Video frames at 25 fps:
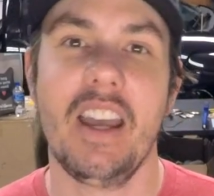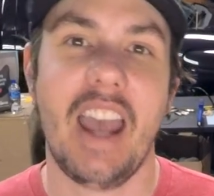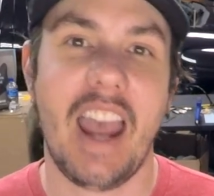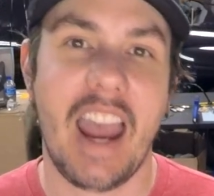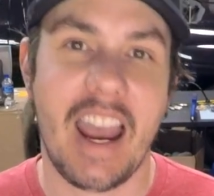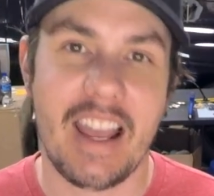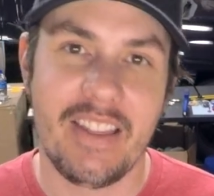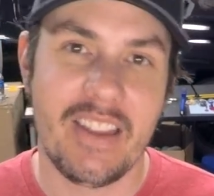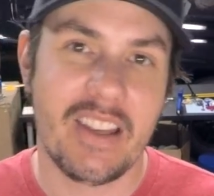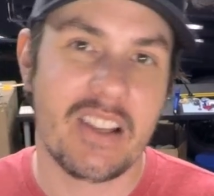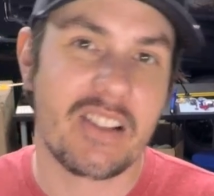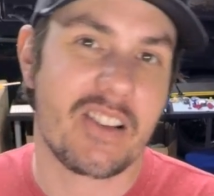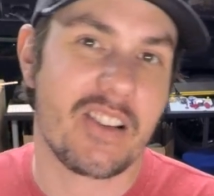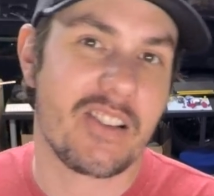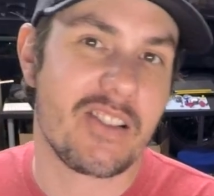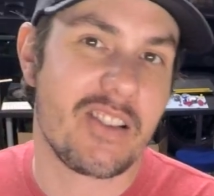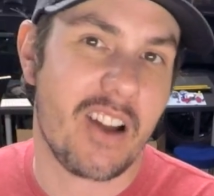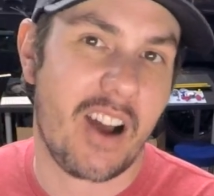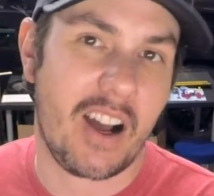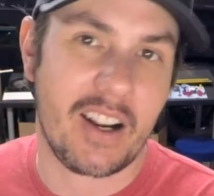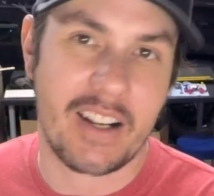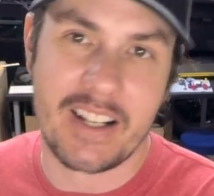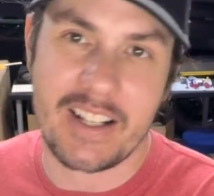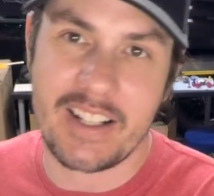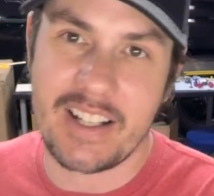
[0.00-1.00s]
And this is
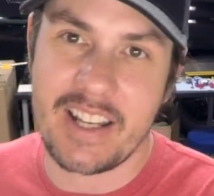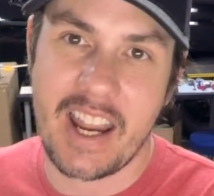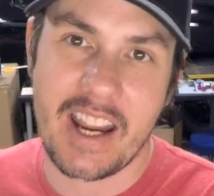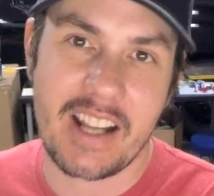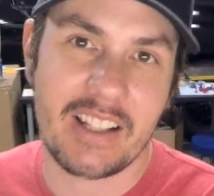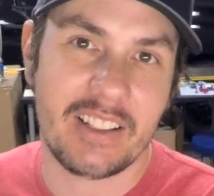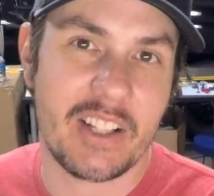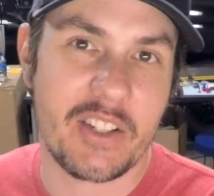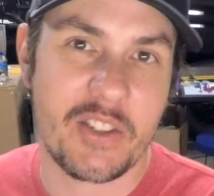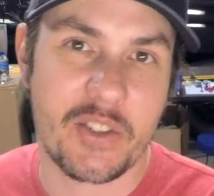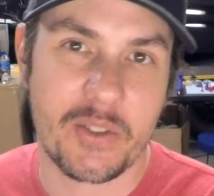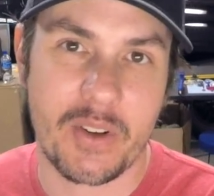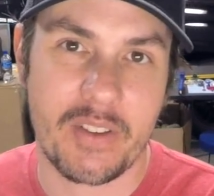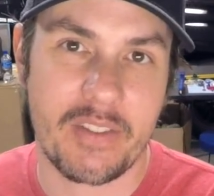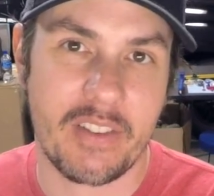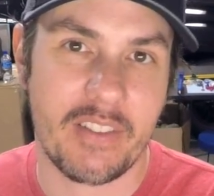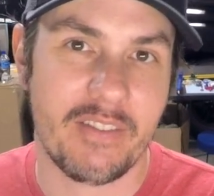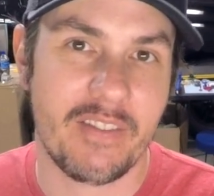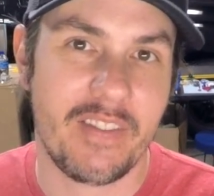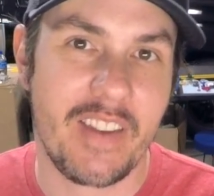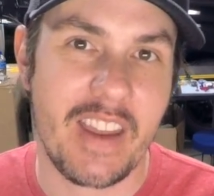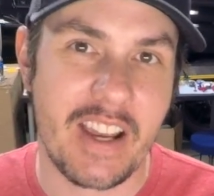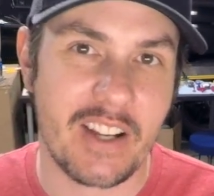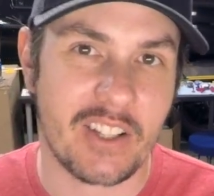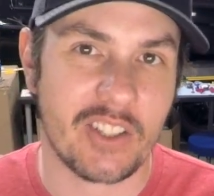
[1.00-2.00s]
not a daily driven
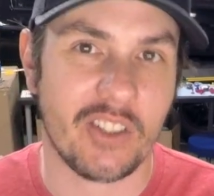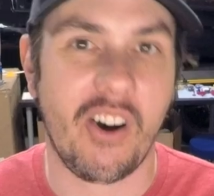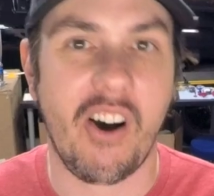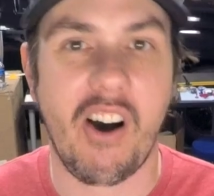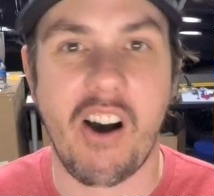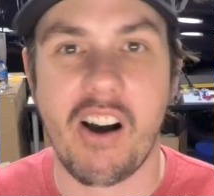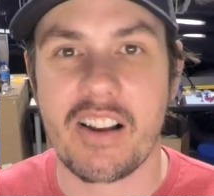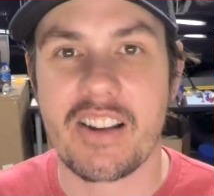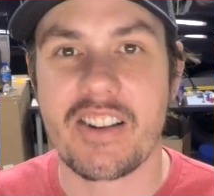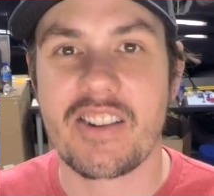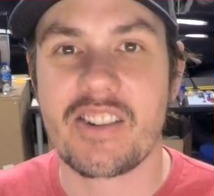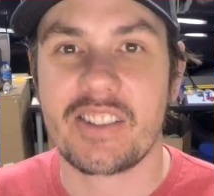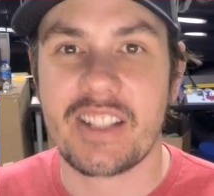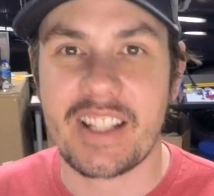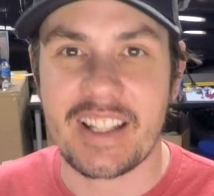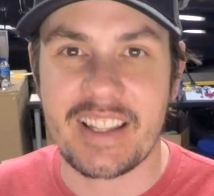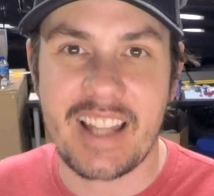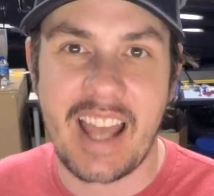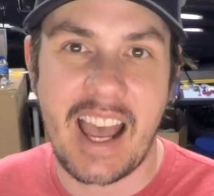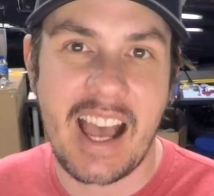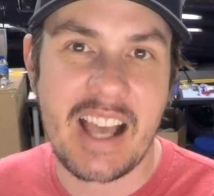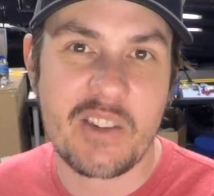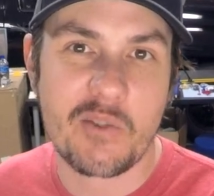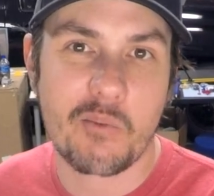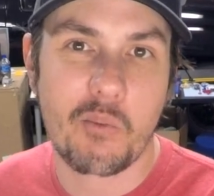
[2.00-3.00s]
vehicle. Honestly,
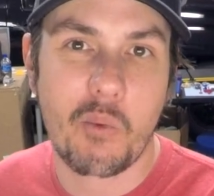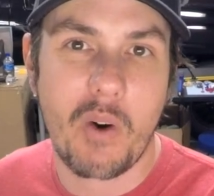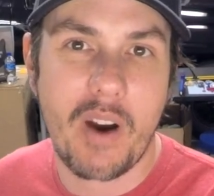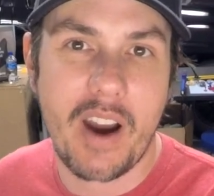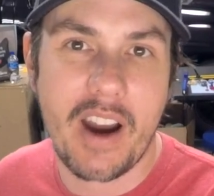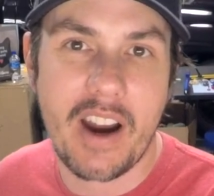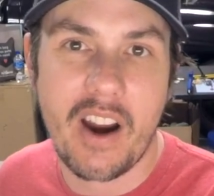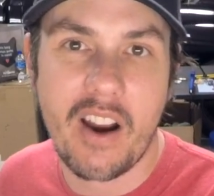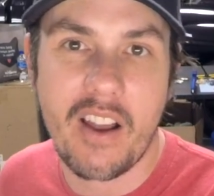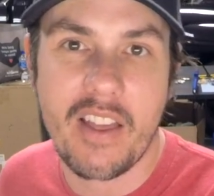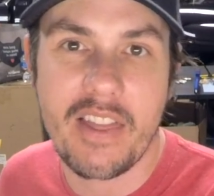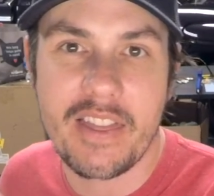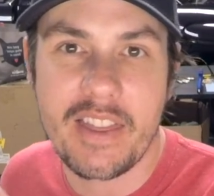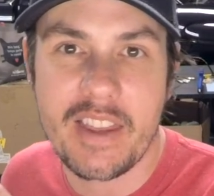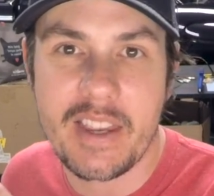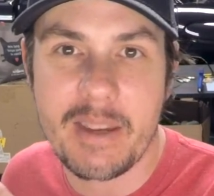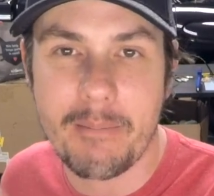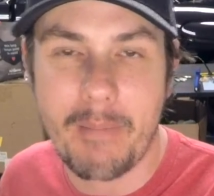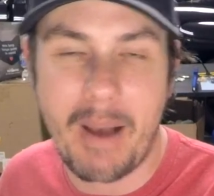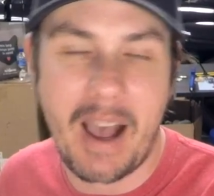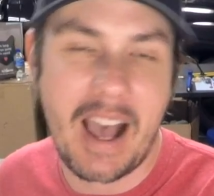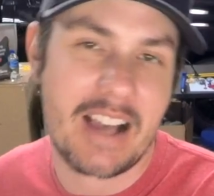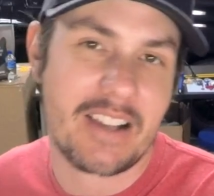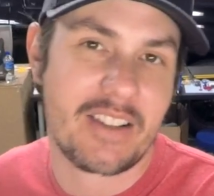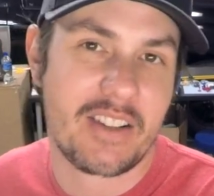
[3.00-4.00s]
that's where the
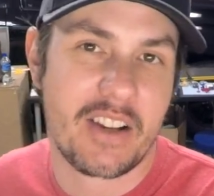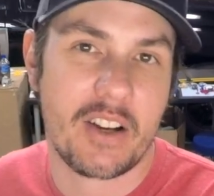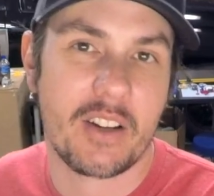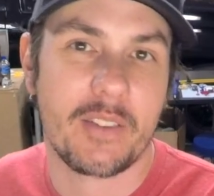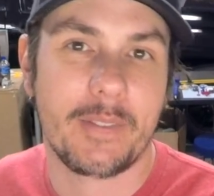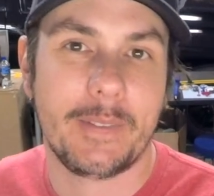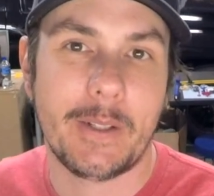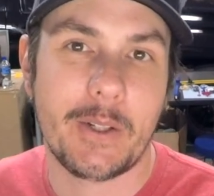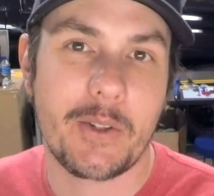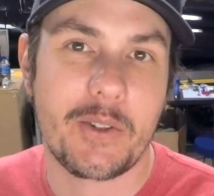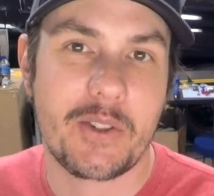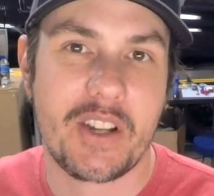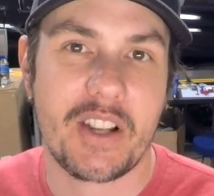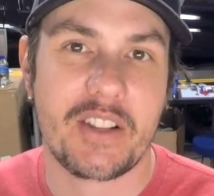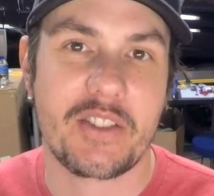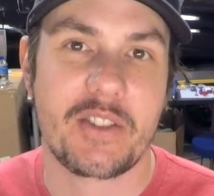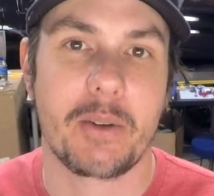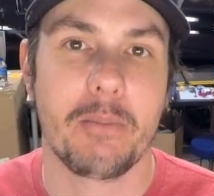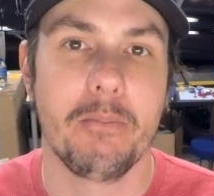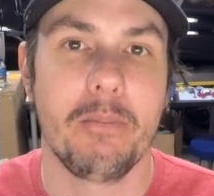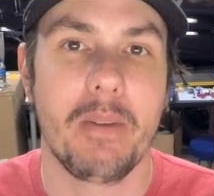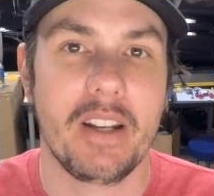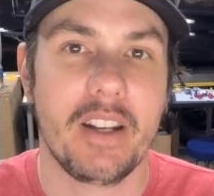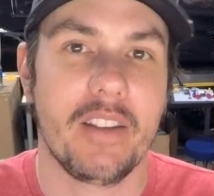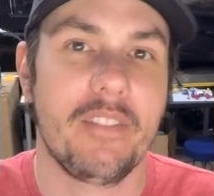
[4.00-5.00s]
mass airflow sensor
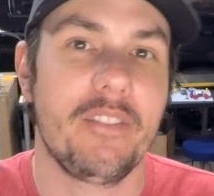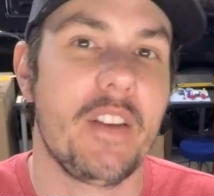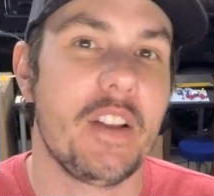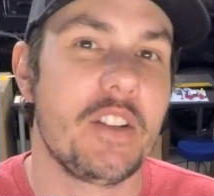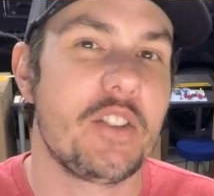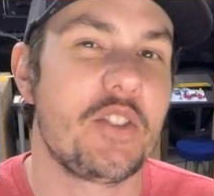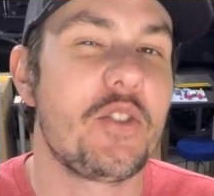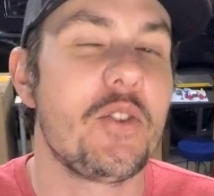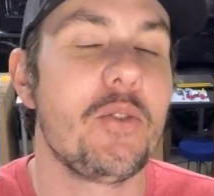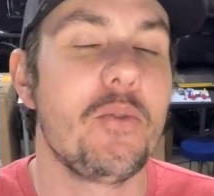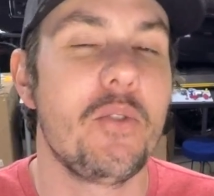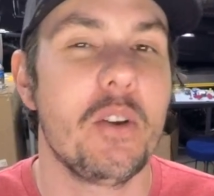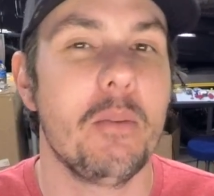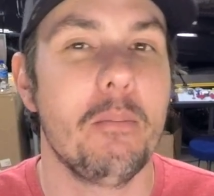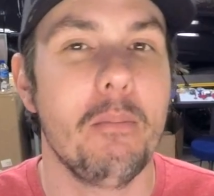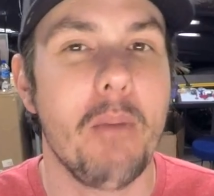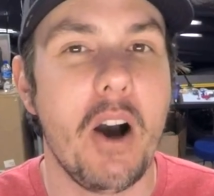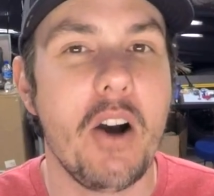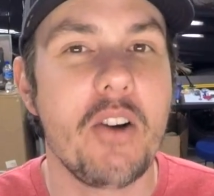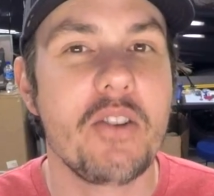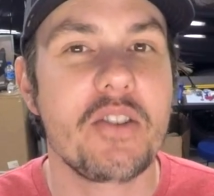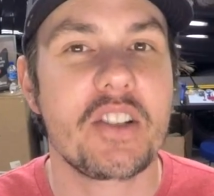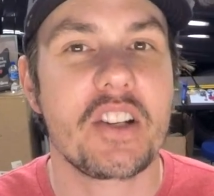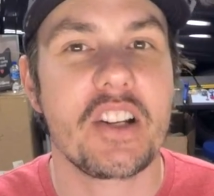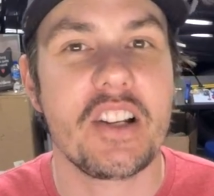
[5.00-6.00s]
benefits you the
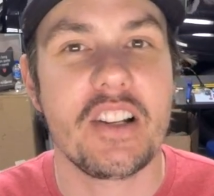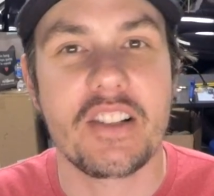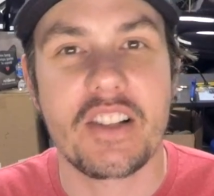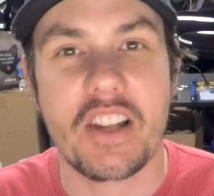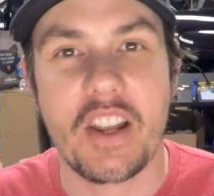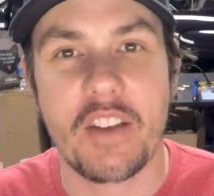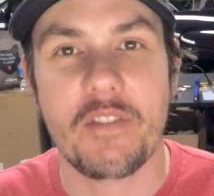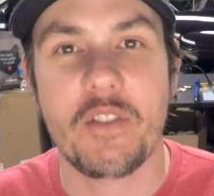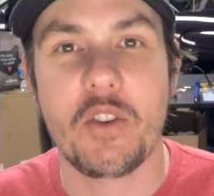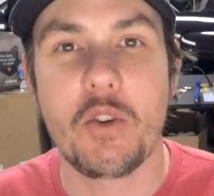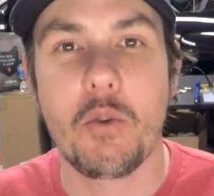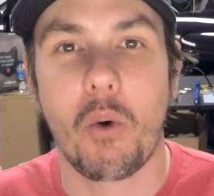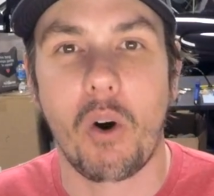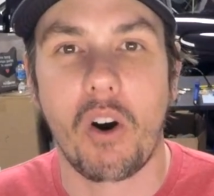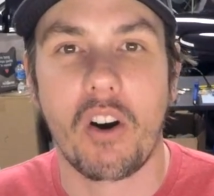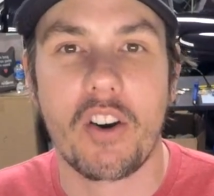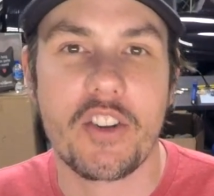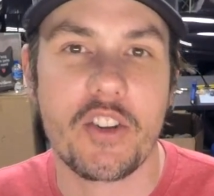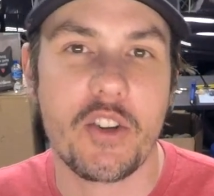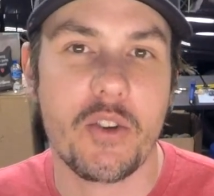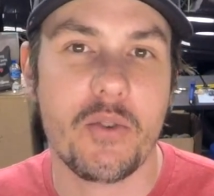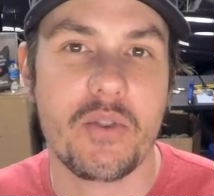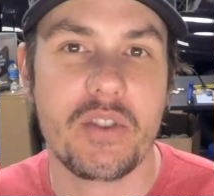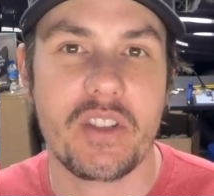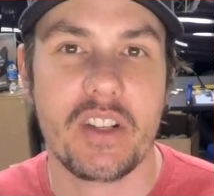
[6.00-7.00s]
most, is if you are
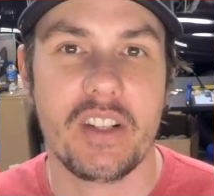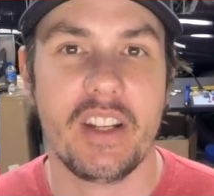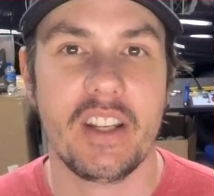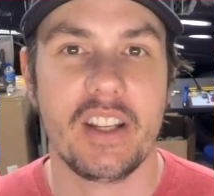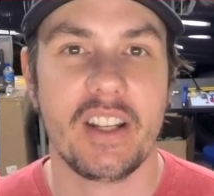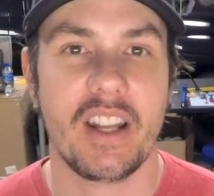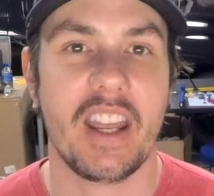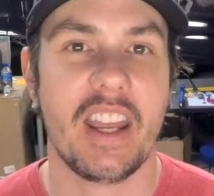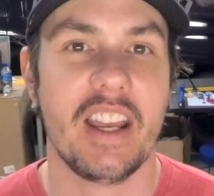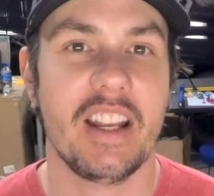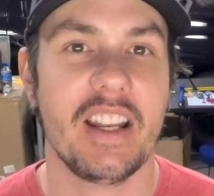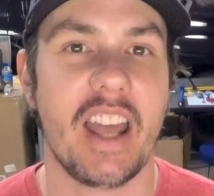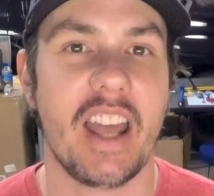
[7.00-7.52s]
using it in